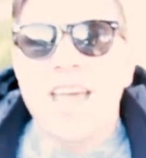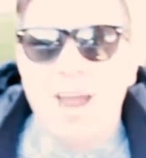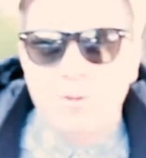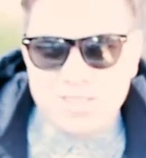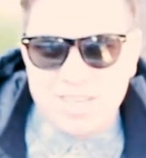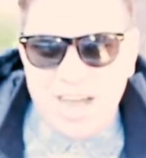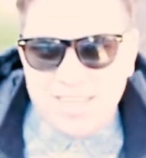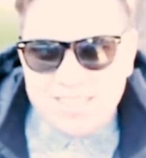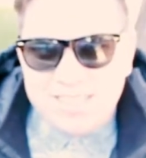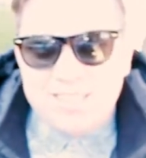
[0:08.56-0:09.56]
Hey, I wanted to
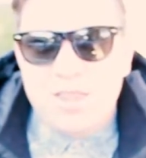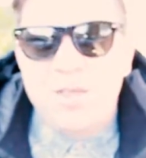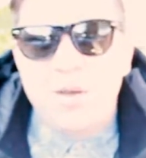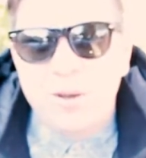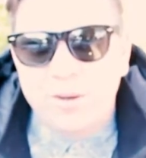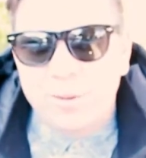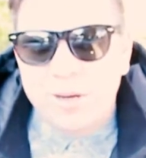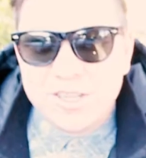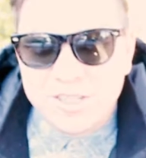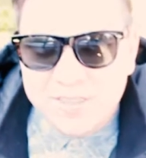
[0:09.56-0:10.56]
answer this third
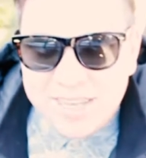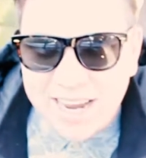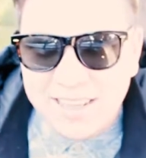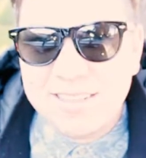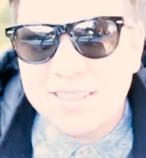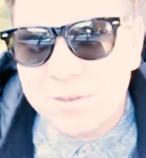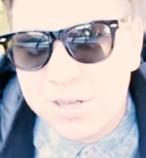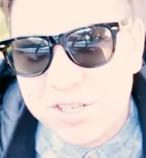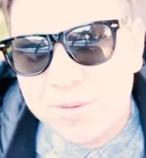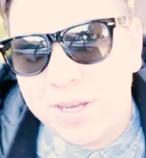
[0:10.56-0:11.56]
question of the day, and this is a
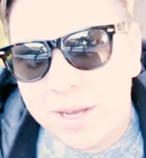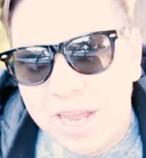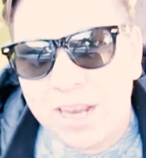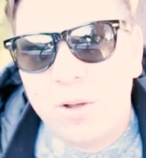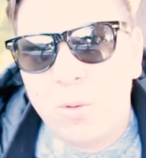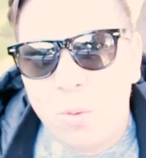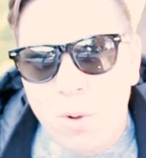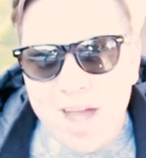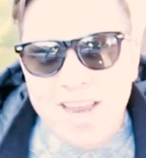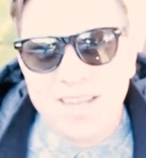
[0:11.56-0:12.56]
question we get
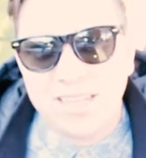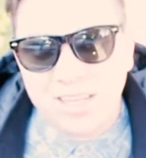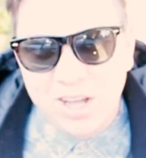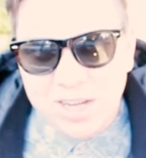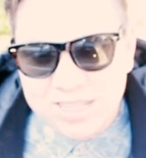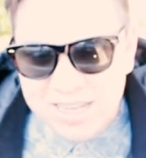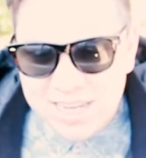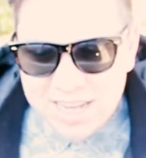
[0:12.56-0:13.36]
quite a lot